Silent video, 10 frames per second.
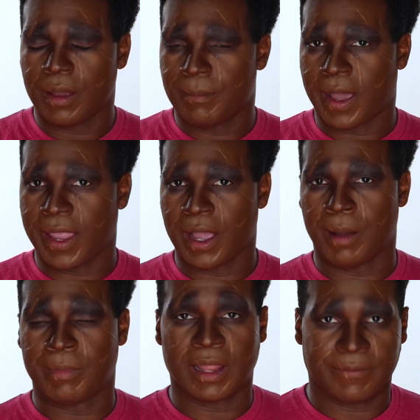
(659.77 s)

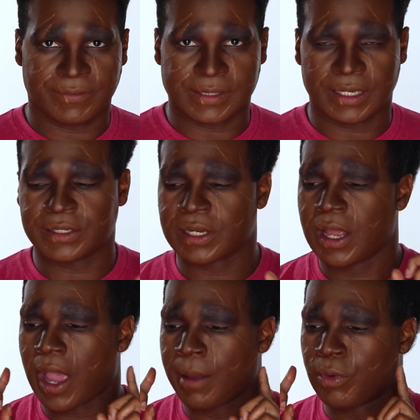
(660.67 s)
Maleficent,
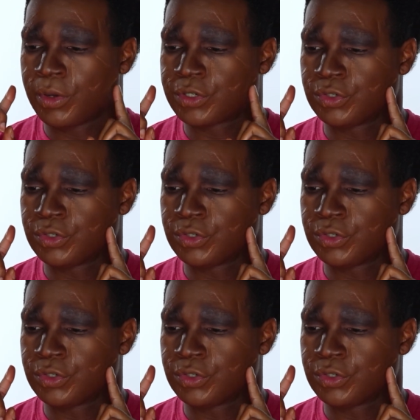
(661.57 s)
I'm going